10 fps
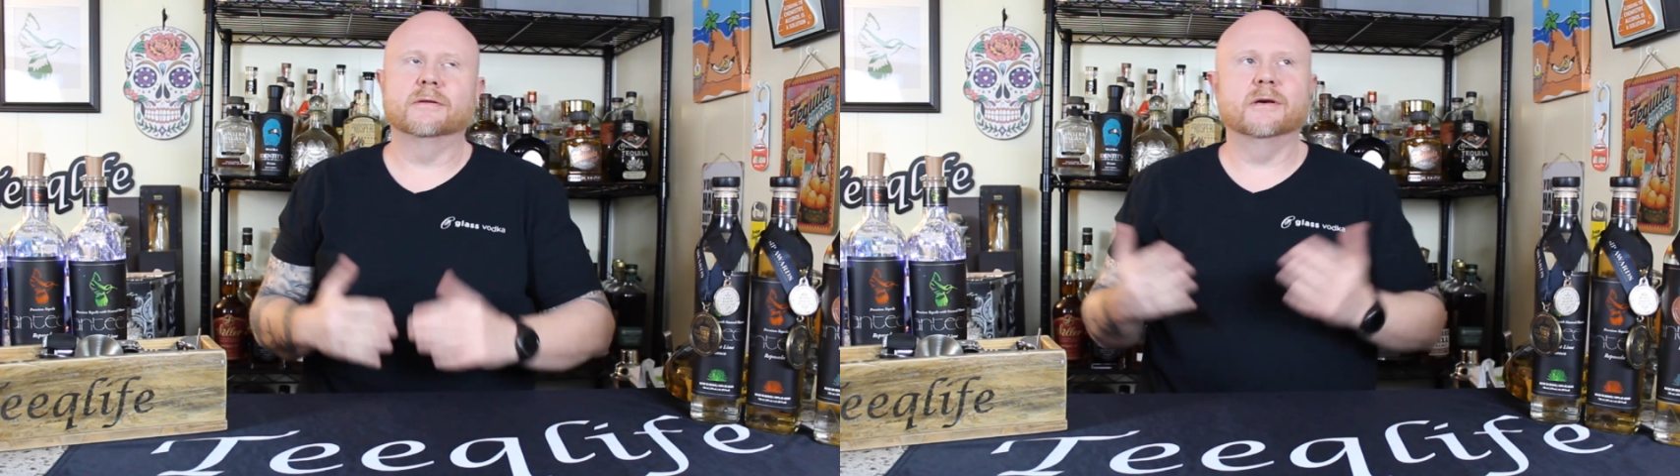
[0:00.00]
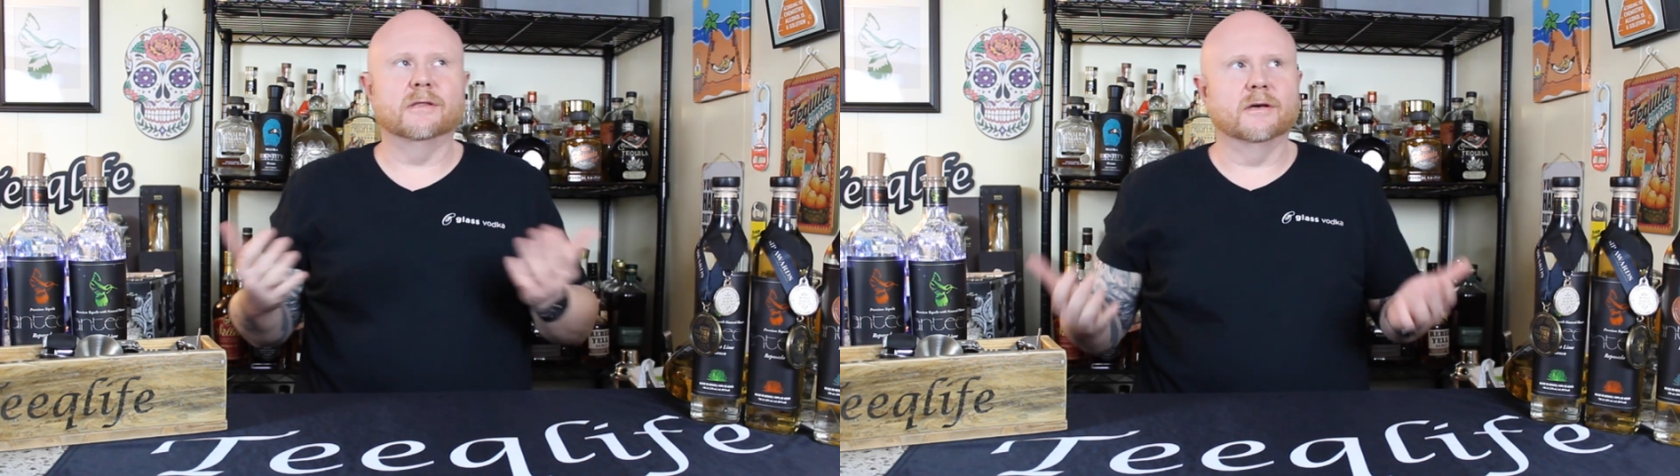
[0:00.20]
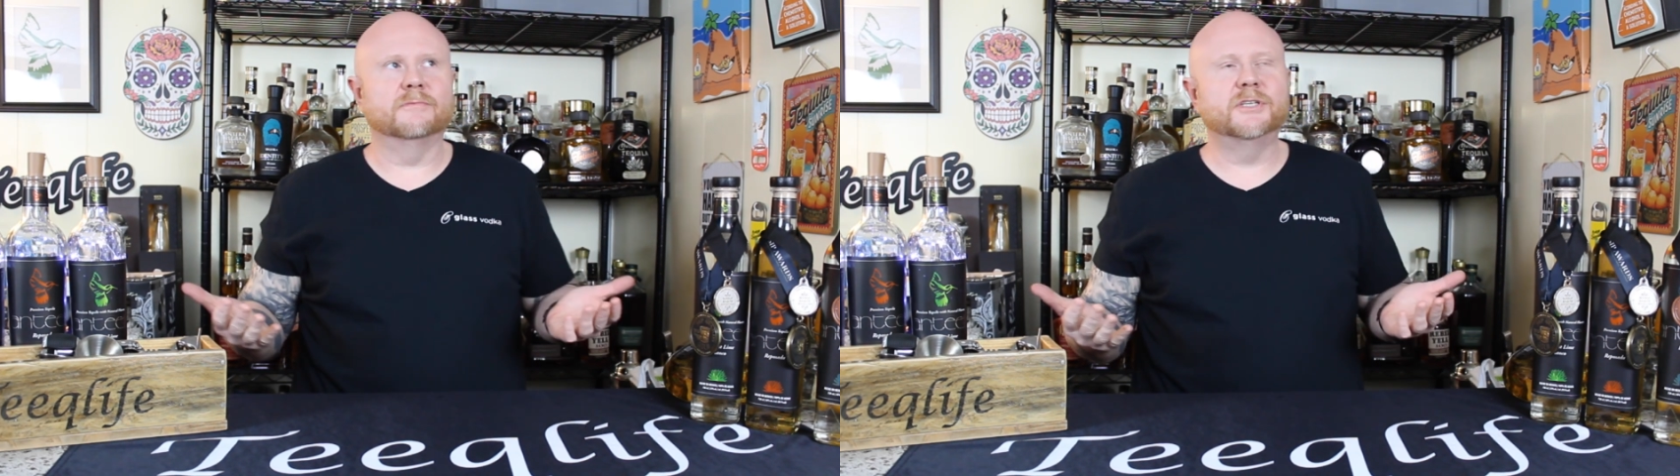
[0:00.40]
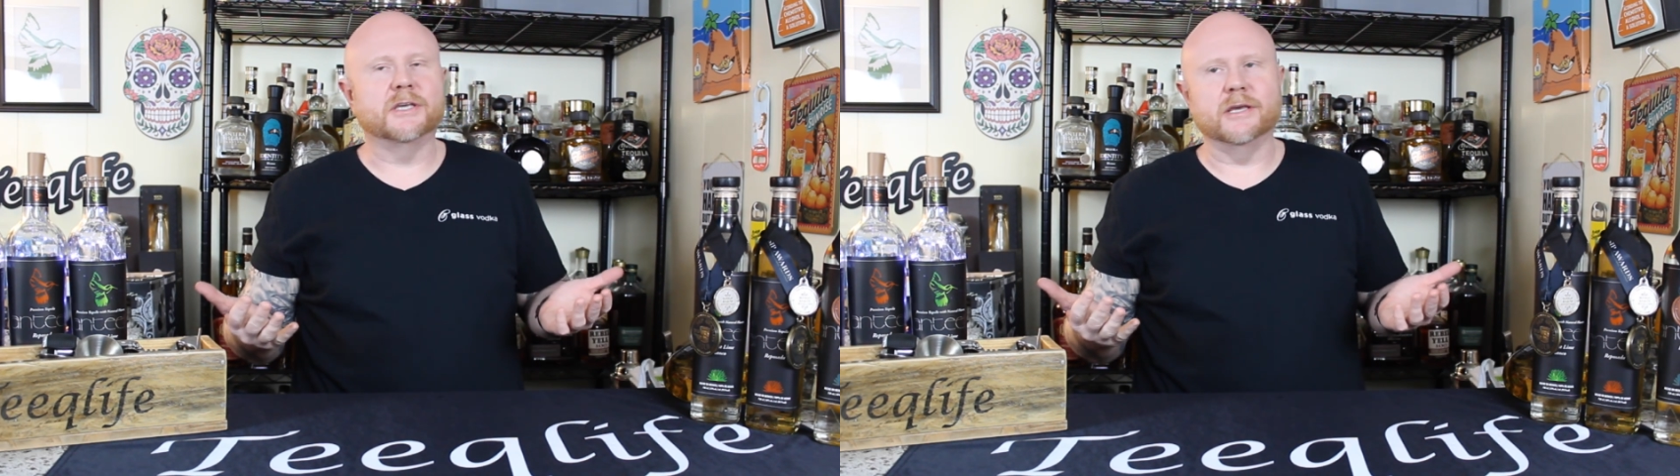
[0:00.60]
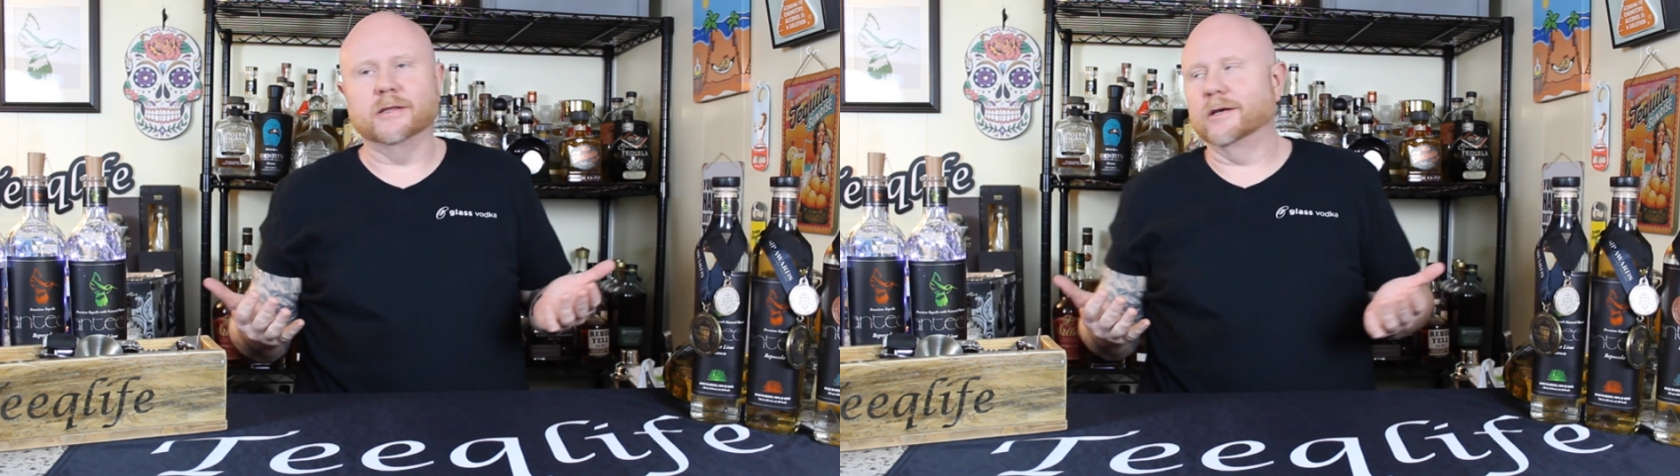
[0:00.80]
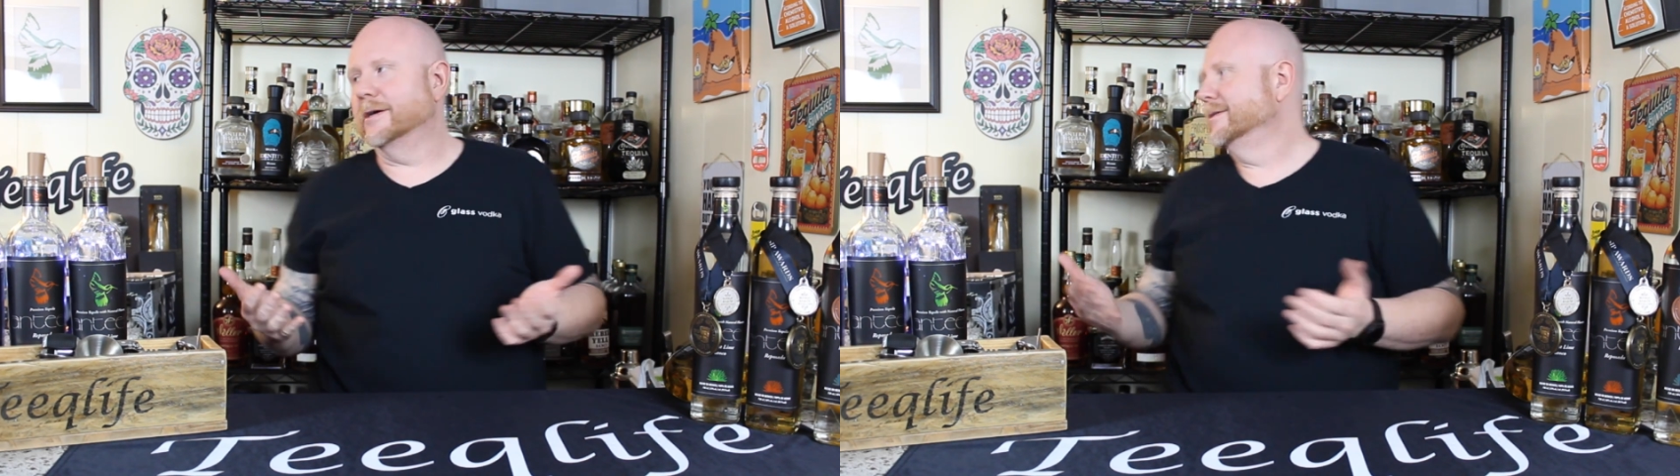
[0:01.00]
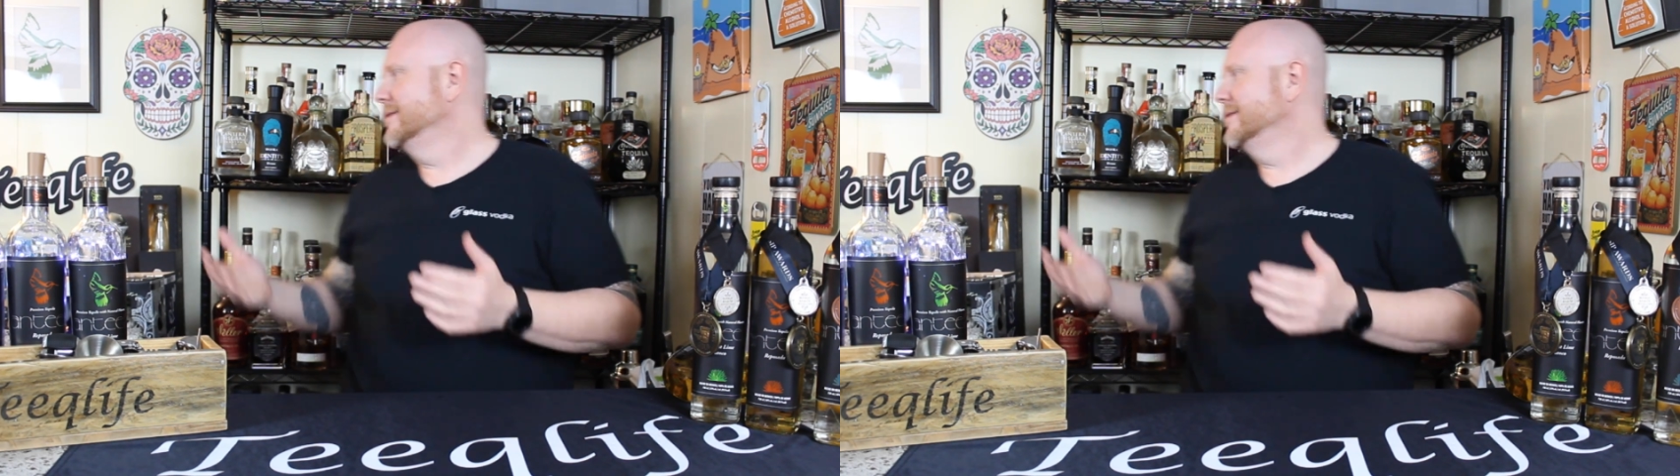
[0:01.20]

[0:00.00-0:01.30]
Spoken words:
I love tequila.